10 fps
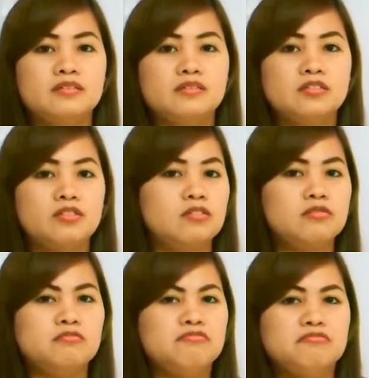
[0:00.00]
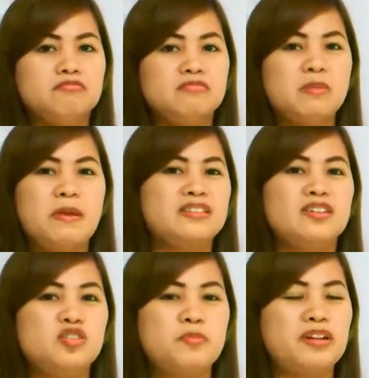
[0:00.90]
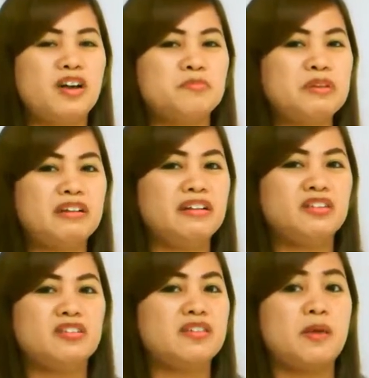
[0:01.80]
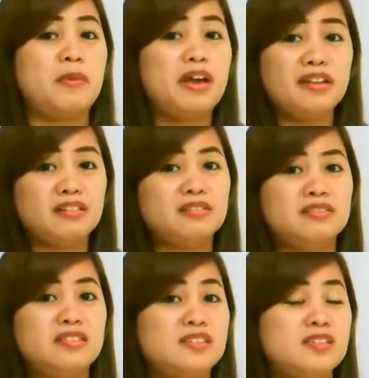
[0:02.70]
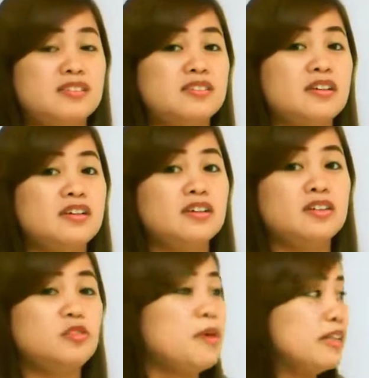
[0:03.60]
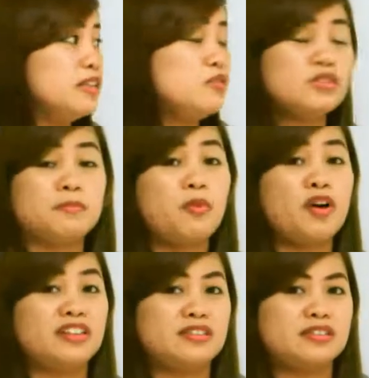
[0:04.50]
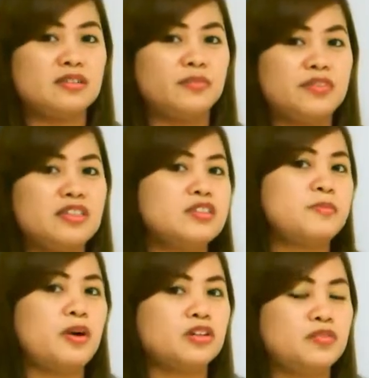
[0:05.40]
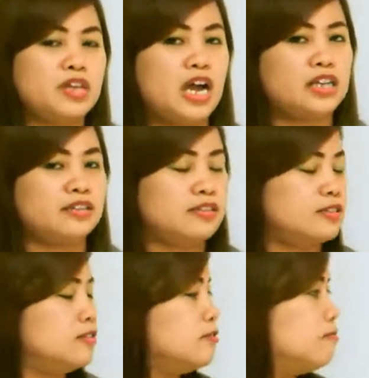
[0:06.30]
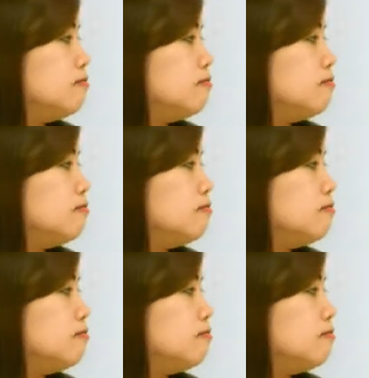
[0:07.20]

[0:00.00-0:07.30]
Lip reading: So the message may not be clear to them, and you might lose some points in this part of the IELTS.